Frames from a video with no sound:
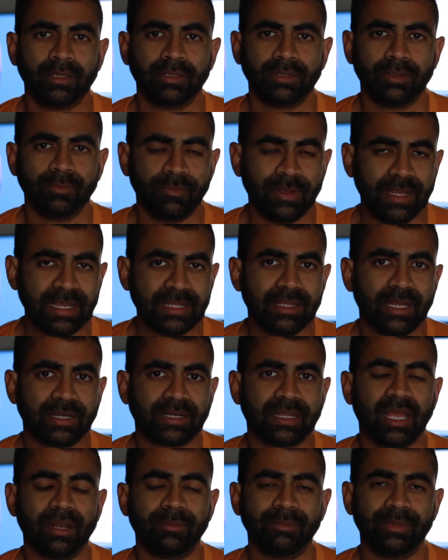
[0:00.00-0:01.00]
the way that
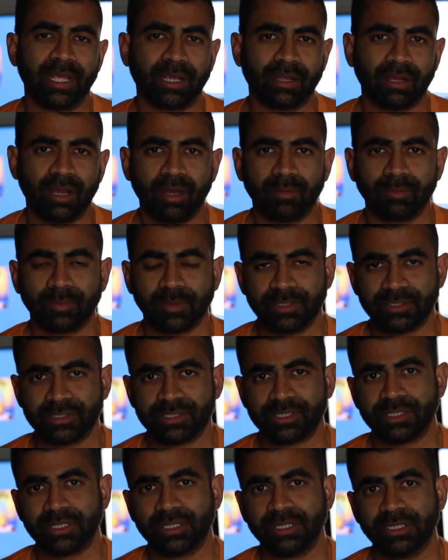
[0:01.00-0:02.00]
can be
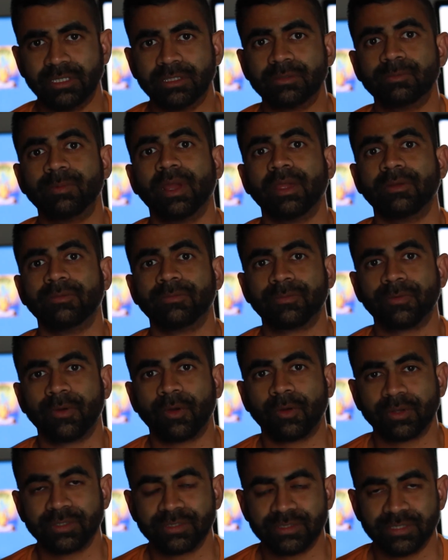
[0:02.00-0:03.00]
accomplished is by
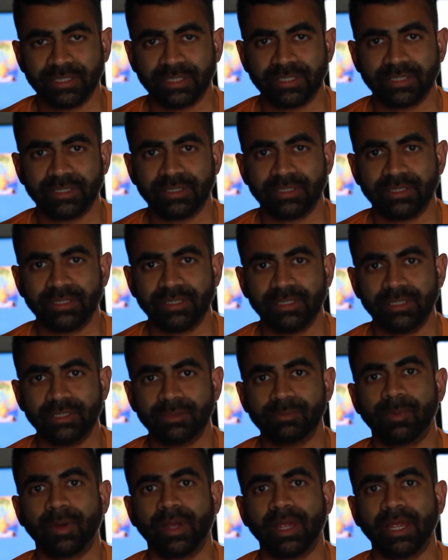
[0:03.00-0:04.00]
focusing, is
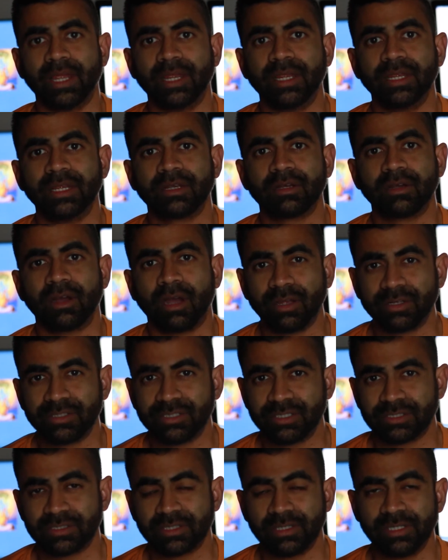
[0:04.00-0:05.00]
by
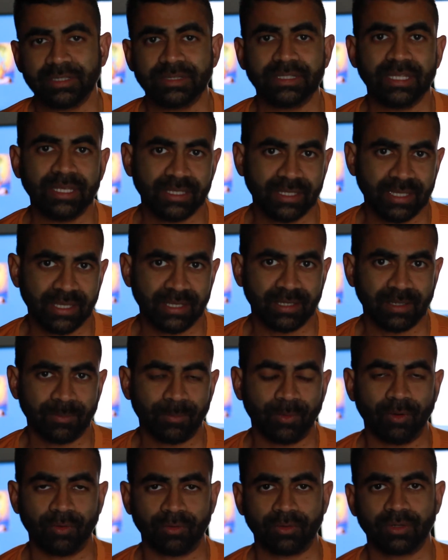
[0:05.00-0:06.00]
consciously thinking
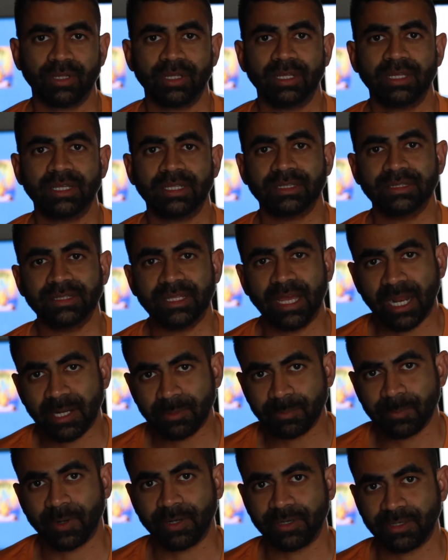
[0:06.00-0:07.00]
about
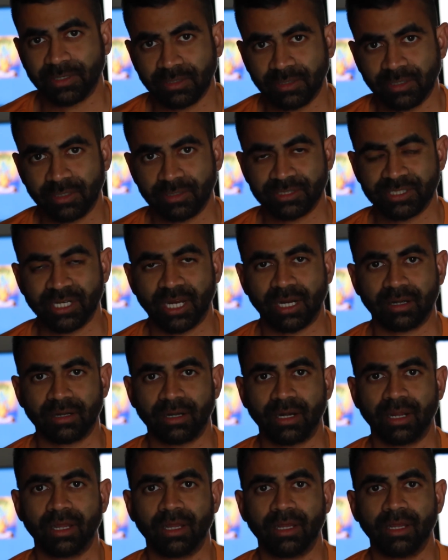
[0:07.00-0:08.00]
that particular
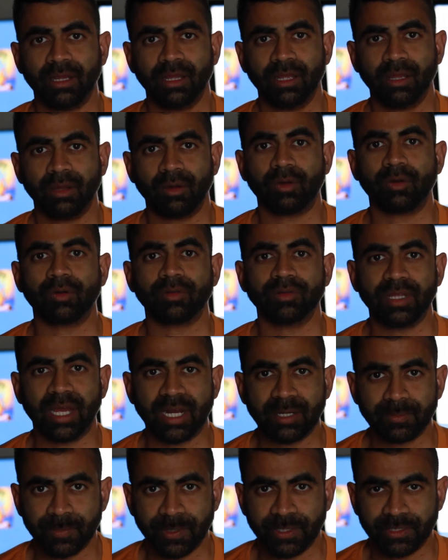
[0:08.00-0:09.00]
chakra or
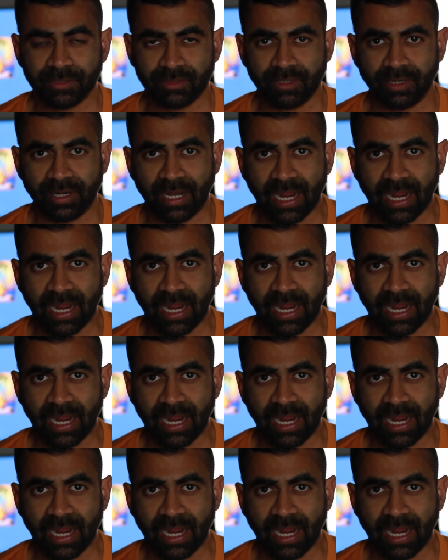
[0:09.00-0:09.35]
that particular